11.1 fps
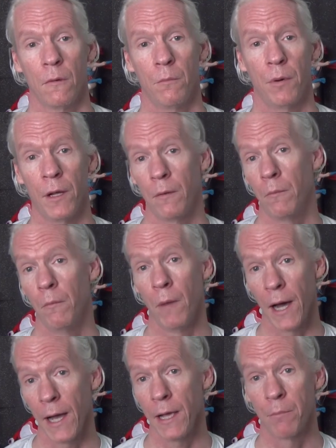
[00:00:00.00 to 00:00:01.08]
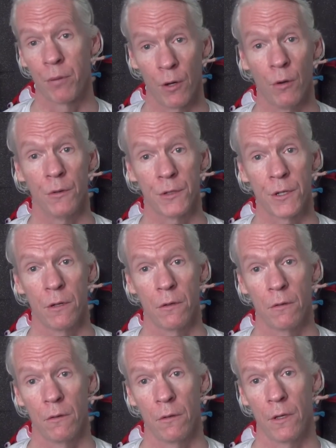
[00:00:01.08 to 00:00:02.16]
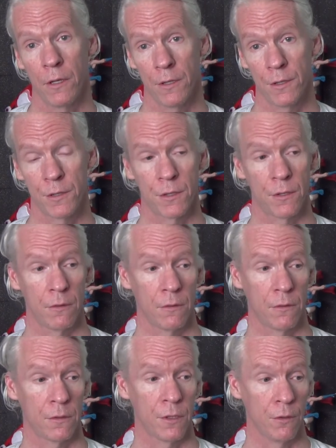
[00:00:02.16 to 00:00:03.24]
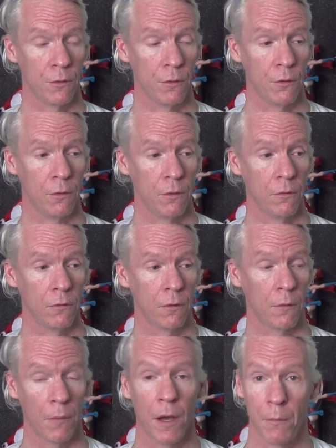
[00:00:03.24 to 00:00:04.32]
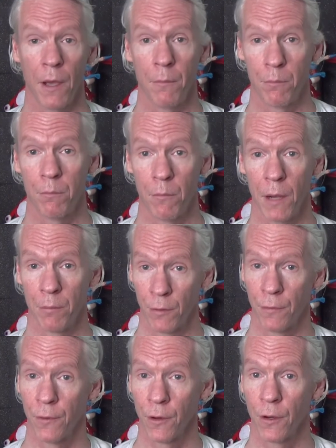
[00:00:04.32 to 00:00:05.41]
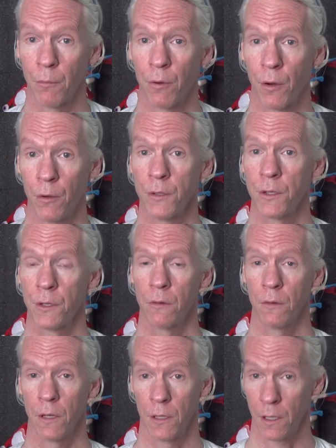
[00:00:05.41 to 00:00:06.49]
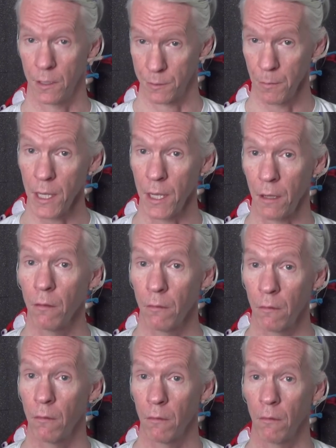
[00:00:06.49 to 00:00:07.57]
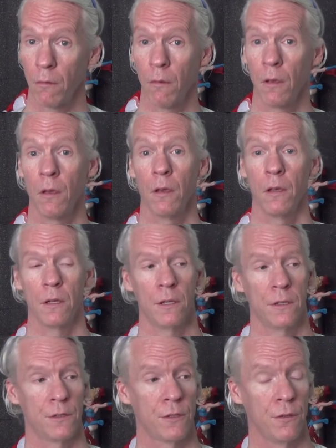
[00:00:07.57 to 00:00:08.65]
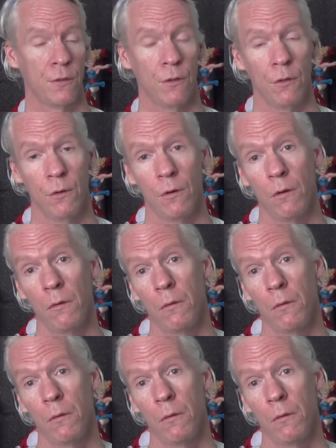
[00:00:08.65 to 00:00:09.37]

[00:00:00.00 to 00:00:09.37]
But my approach is to, and my preferred approach as me is to